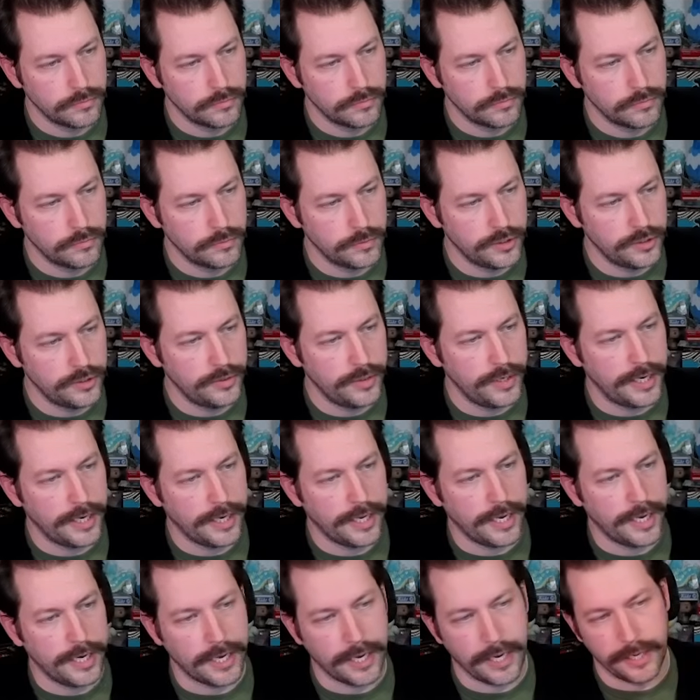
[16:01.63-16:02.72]
We do get a
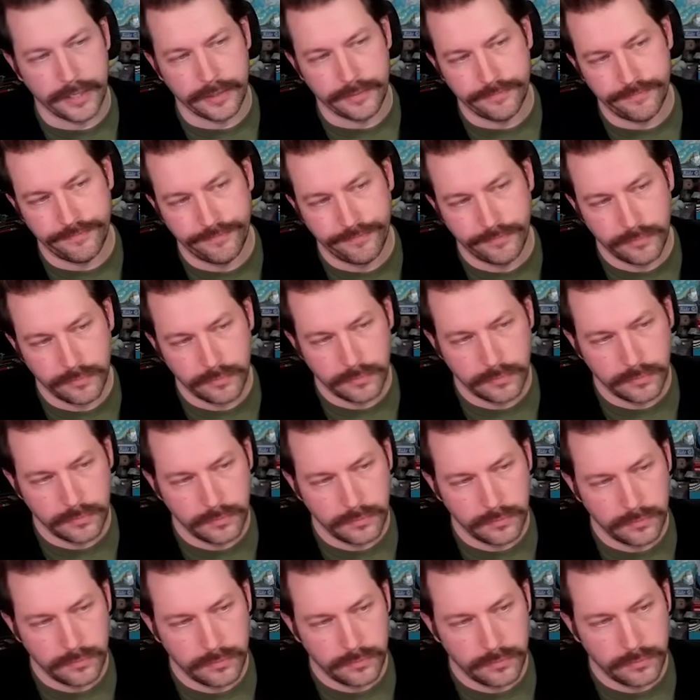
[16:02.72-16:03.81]
kick in,
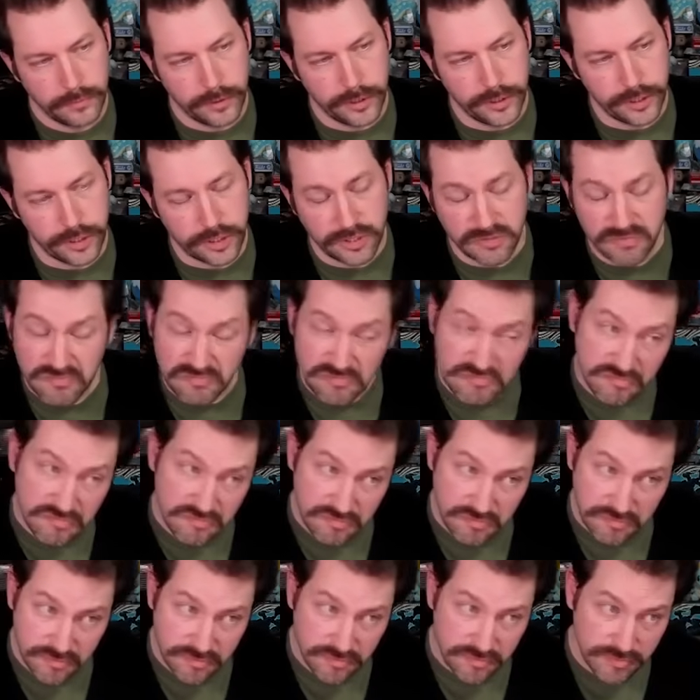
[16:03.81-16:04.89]
which,
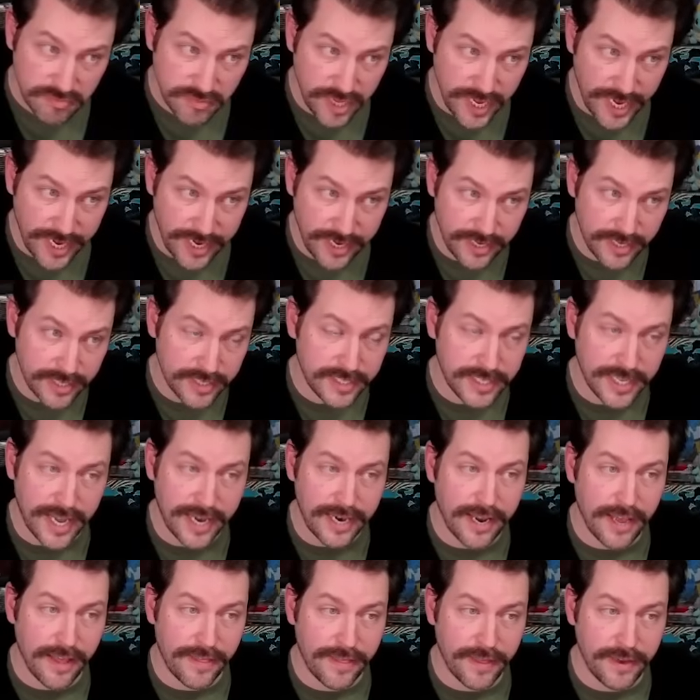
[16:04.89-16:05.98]
hey, it's
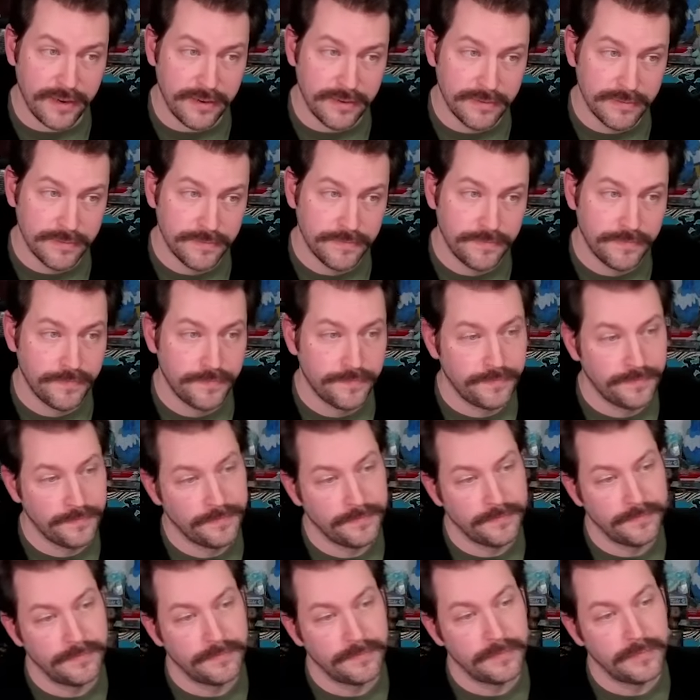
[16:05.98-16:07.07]
not nothing,
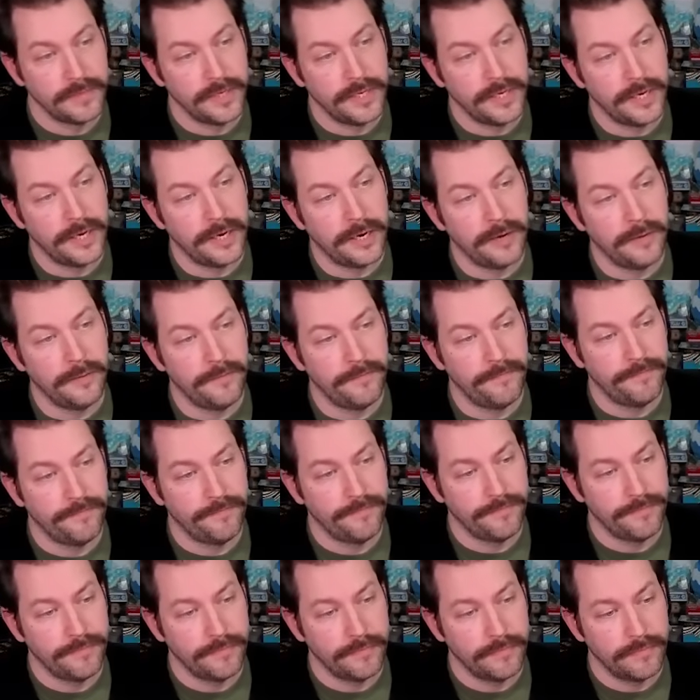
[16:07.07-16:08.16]
you know?
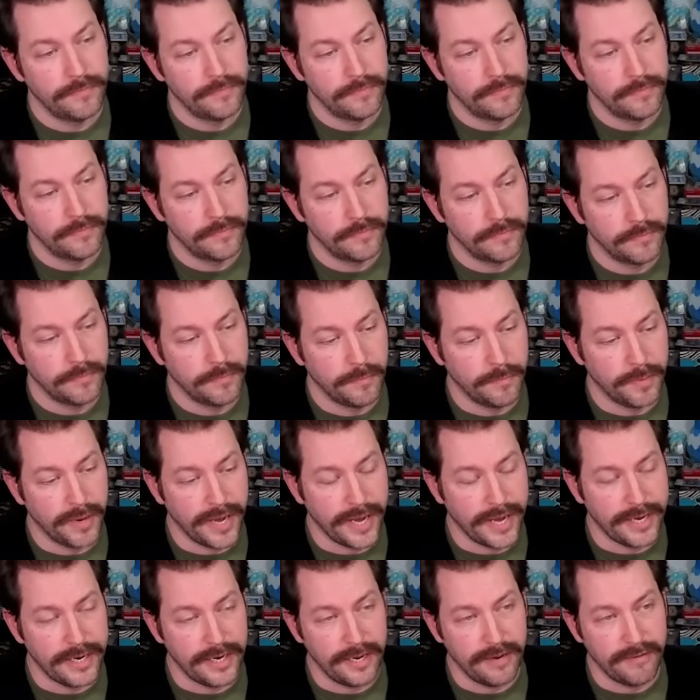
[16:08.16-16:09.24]

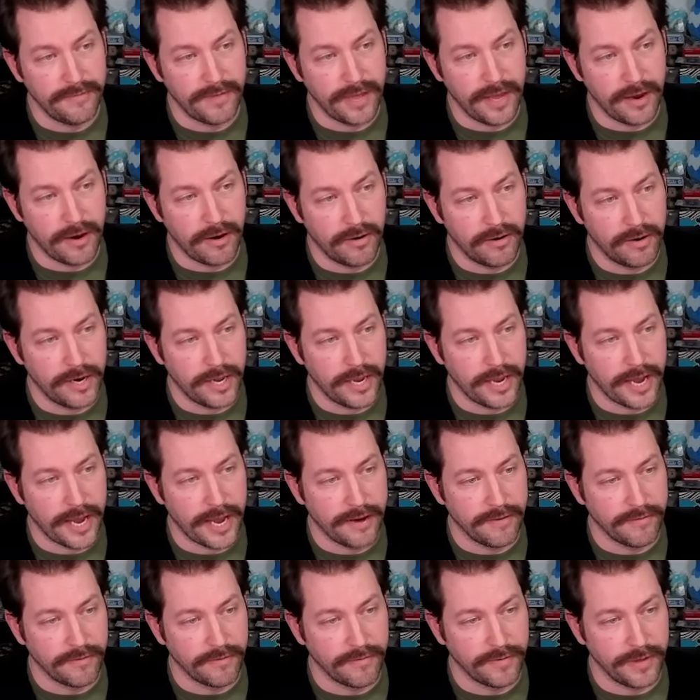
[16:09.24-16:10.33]
But if they already
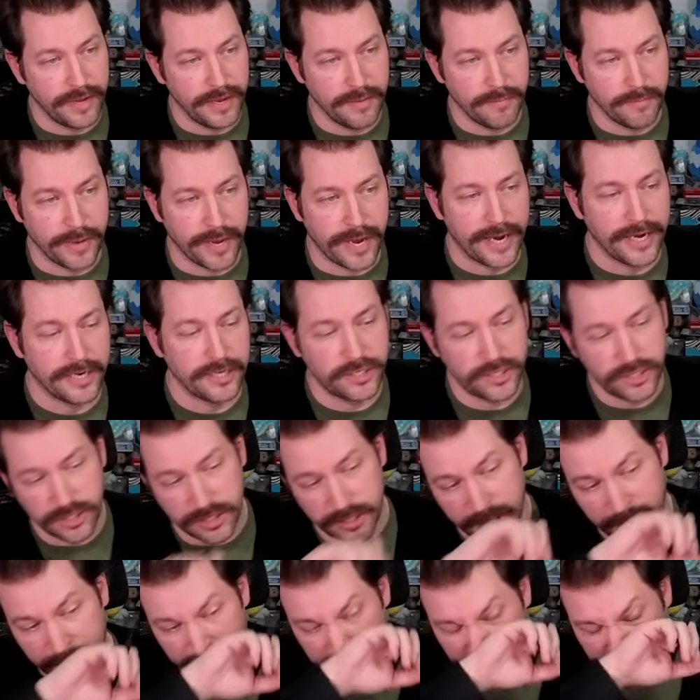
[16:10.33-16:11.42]
have a Flame
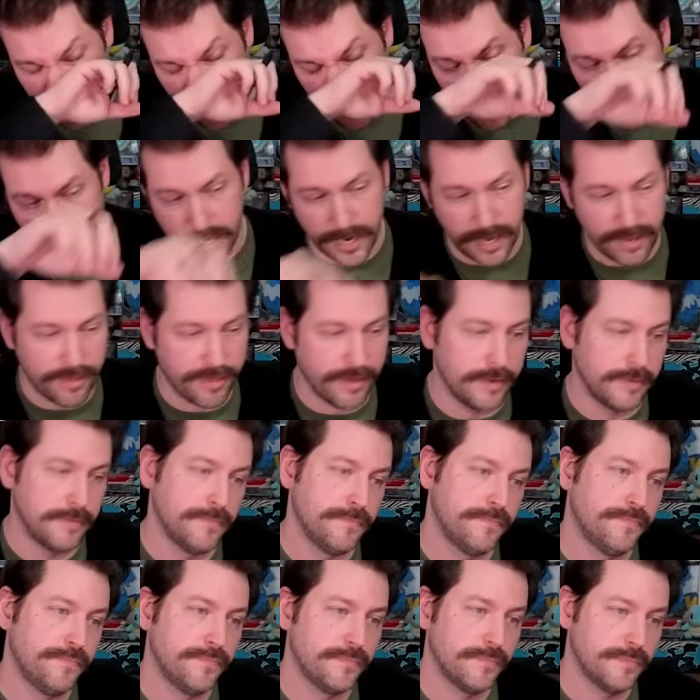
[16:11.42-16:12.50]
Patch, it's kind of
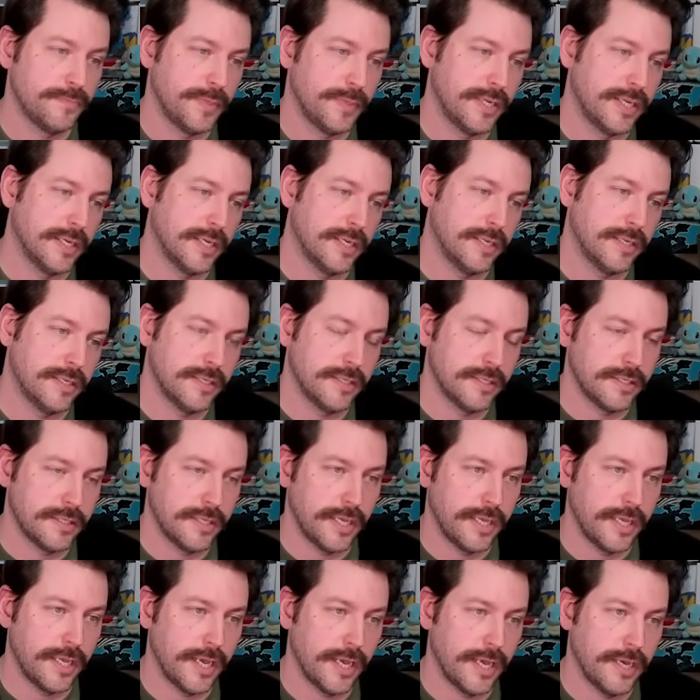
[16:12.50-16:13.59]
nothing because
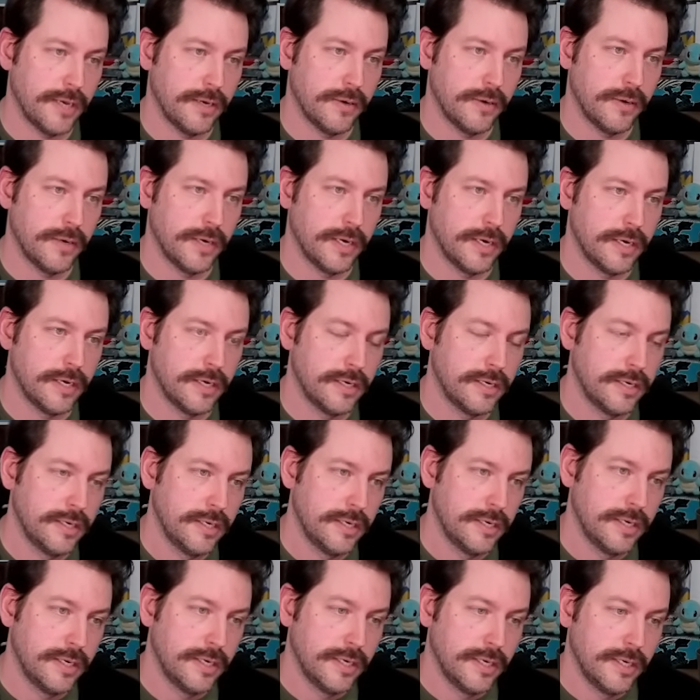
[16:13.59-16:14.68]
they KO
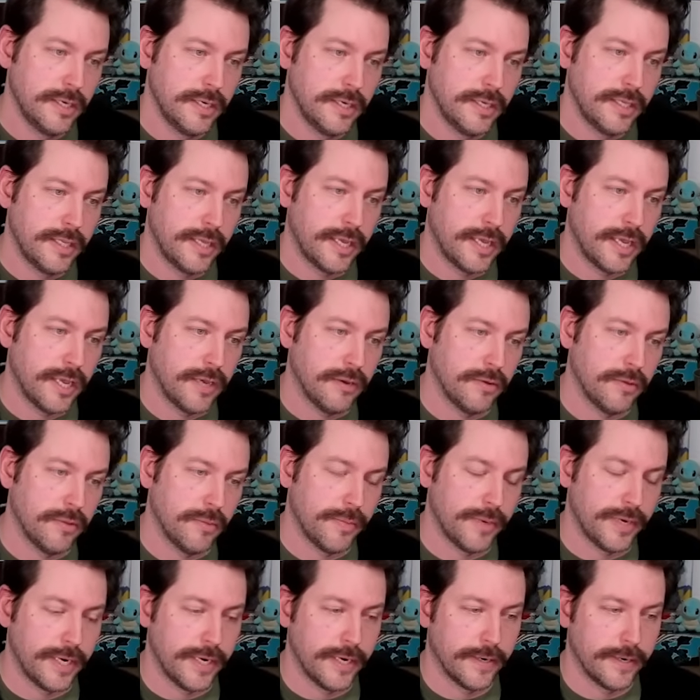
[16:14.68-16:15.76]
the
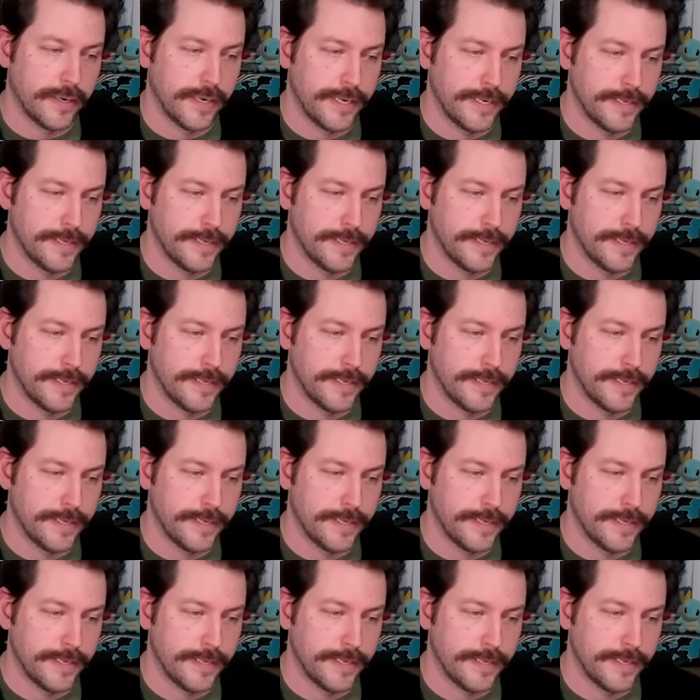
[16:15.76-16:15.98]
Bunnery.